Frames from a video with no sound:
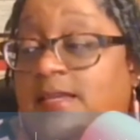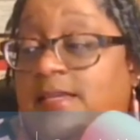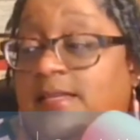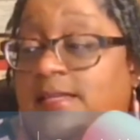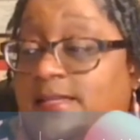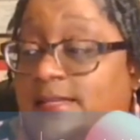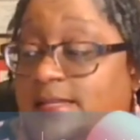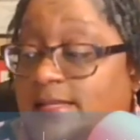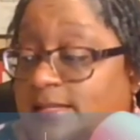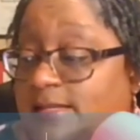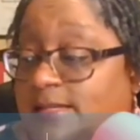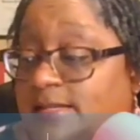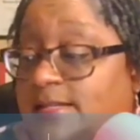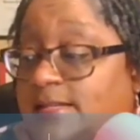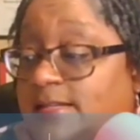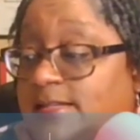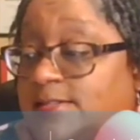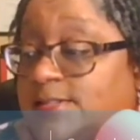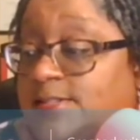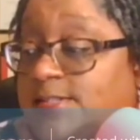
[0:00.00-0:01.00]

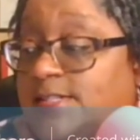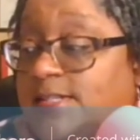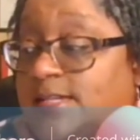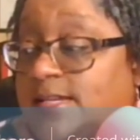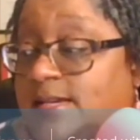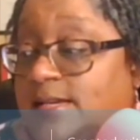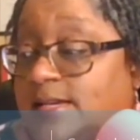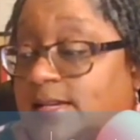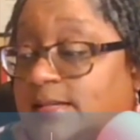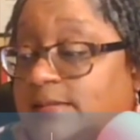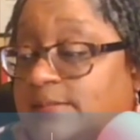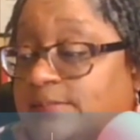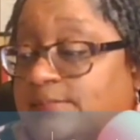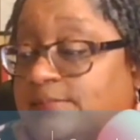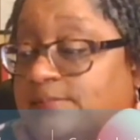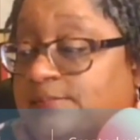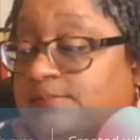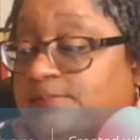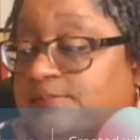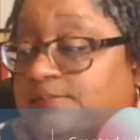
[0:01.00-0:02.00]
Yes, child.
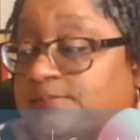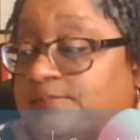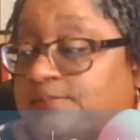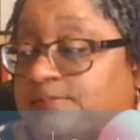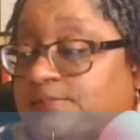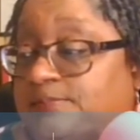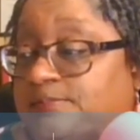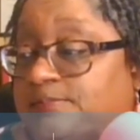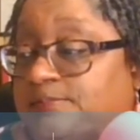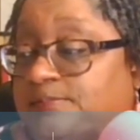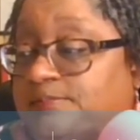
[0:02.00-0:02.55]
Mm